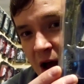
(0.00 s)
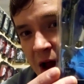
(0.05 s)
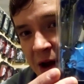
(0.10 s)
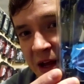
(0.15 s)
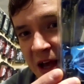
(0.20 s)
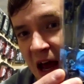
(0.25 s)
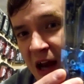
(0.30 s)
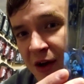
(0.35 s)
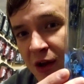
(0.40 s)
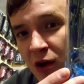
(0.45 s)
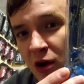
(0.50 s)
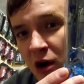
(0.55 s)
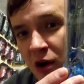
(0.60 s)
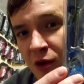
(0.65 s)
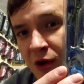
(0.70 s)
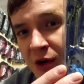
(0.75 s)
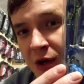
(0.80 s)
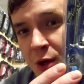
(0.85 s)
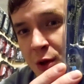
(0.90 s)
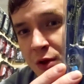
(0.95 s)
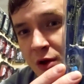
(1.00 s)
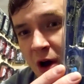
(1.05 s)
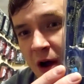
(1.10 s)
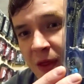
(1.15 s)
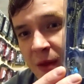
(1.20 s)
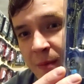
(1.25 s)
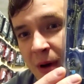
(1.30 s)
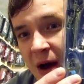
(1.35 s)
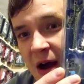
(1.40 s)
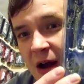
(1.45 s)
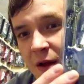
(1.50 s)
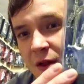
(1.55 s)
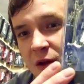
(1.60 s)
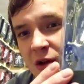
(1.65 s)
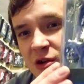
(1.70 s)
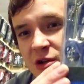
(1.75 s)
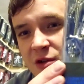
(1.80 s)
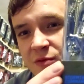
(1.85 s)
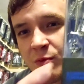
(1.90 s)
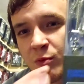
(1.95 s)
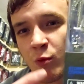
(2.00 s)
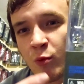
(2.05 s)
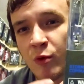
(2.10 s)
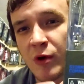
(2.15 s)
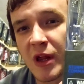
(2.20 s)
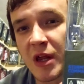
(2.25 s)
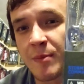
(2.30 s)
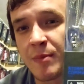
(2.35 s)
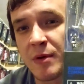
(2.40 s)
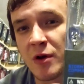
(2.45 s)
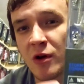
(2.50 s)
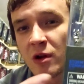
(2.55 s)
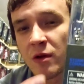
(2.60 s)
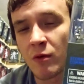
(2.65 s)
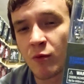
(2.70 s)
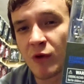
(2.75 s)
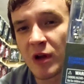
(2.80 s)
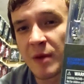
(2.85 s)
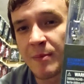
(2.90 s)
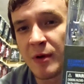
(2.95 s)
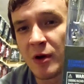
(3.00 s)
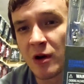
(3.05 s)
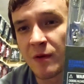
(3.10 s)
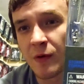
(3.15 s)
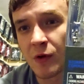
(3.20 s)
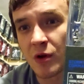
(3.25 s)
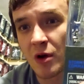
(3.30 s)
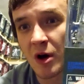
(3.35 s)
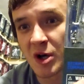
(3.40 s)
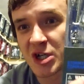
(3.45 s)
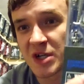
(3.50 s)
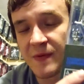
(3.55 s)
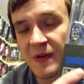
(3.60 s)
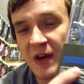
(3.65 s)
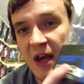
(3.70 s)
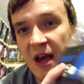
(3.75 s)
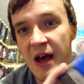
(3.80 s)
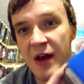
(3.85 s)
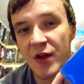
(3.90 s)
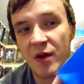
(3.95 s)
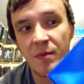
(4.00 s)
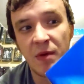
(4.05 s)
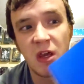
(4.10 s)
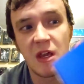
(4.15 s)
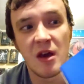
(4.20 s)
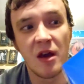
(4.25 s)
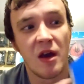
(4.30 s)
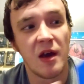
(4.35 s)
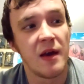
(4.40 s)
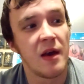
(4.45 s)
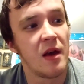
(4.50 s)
they add the color to the side of the box, which is really beautiful touch if you ask me.